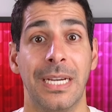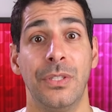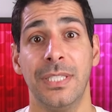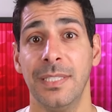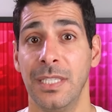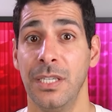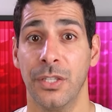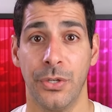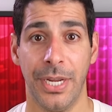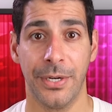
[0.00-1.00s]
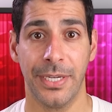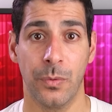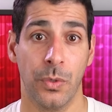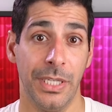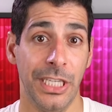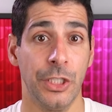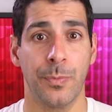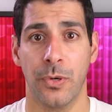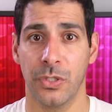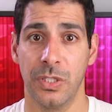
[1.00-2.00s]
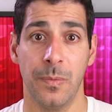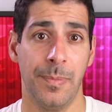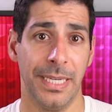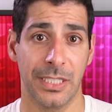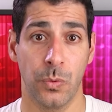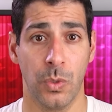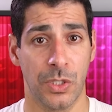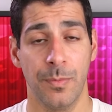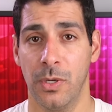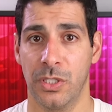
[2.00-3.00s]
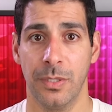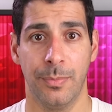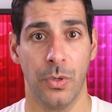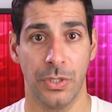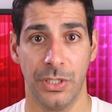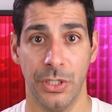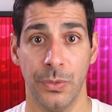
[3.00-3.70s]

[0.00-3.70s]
Now this is another area where each person picks what's most important to